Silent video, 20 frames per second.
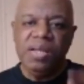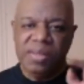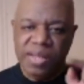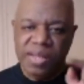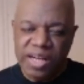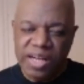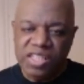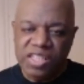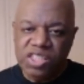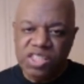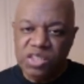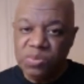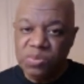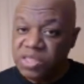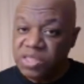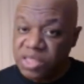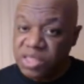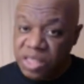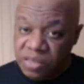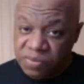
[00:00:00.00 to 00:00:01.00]
that as you
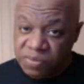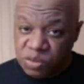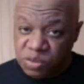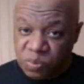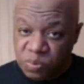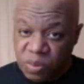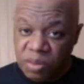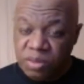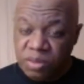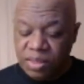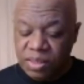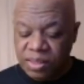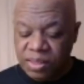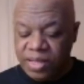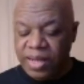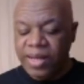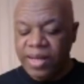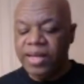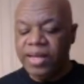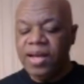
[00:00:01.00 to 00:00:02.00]
receive this word
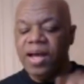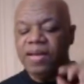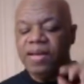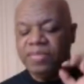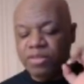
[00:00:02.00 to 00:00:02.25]
today,